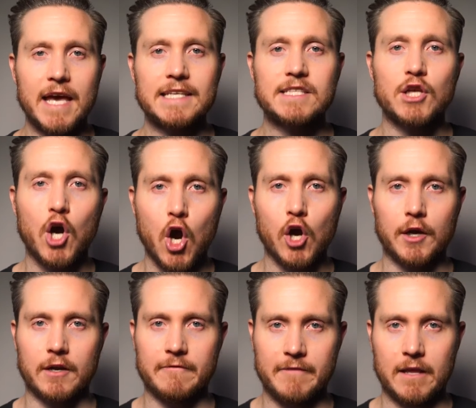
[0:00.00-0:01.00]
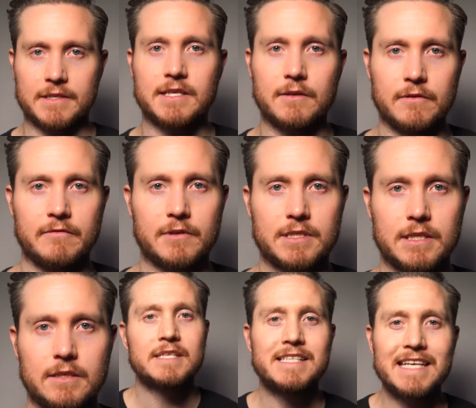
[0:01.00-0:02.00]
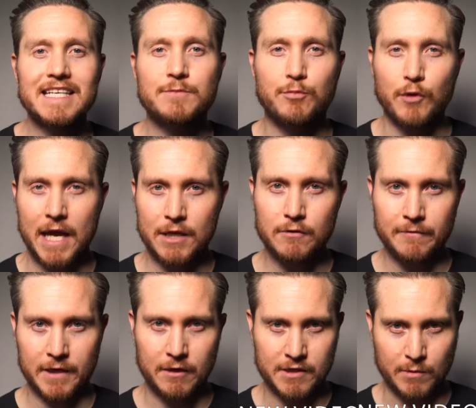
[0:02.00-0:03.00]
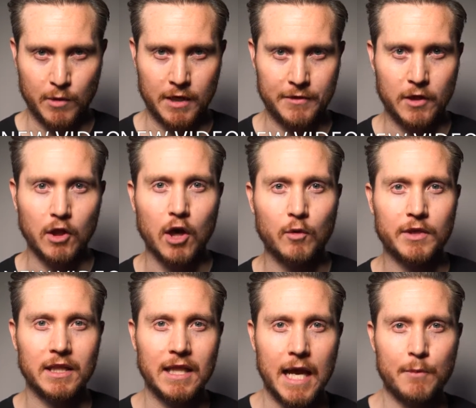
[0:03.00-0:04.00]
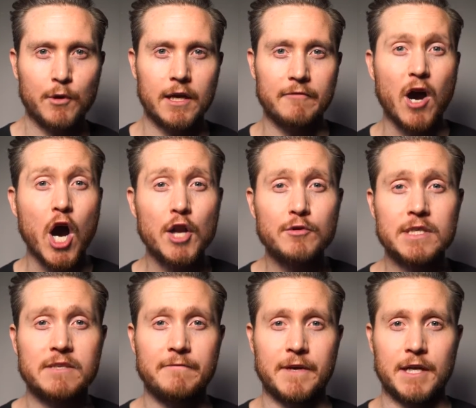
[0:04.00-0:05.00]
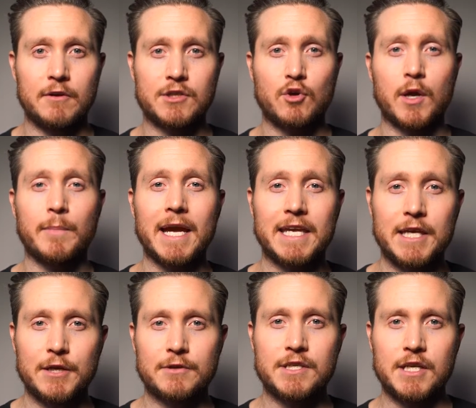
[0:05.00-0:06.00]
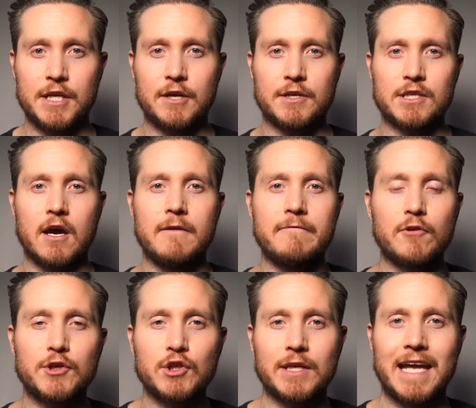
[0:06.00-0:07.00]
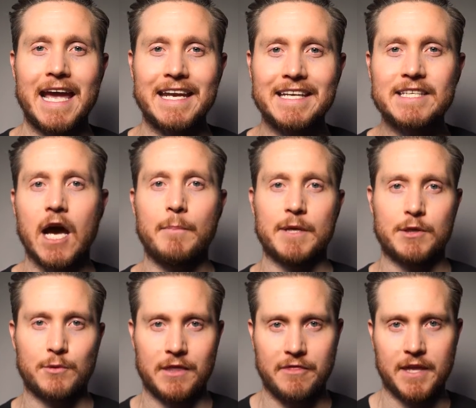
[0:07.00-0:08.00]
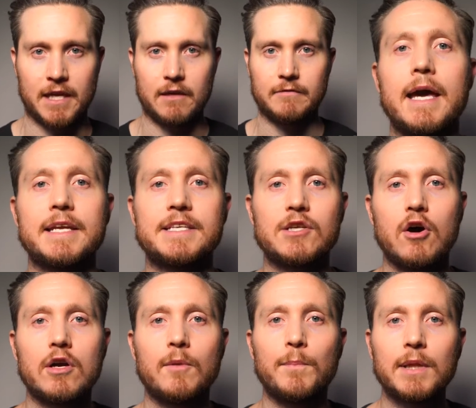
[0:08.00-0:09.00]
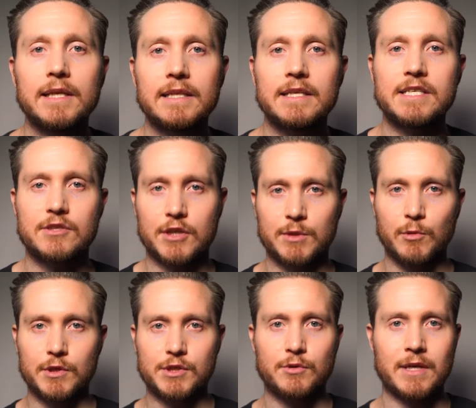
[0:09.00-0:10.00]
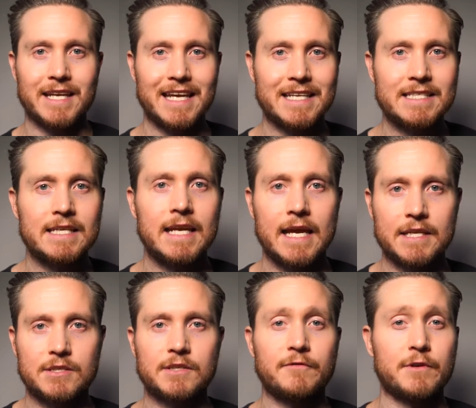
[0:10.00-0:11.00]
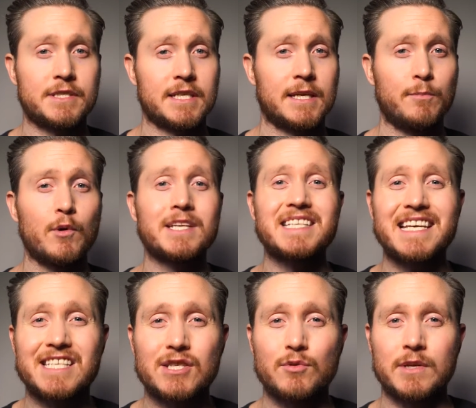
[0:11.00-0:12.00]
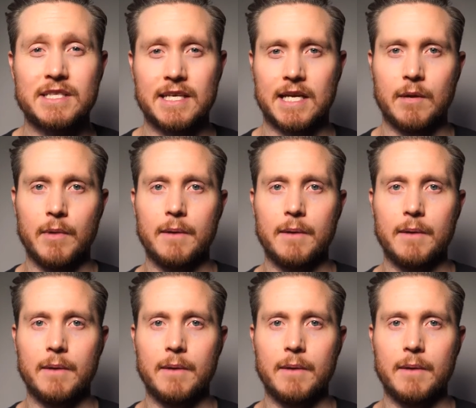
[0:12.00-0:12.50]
that's the heart of Valentine University. 6 brand new videos a month, along with a library of hundreds of videos going back years and years on virtually any topic you can think of. And it's all completely searchable, so you can get instant answers for your sticking points as soon as they come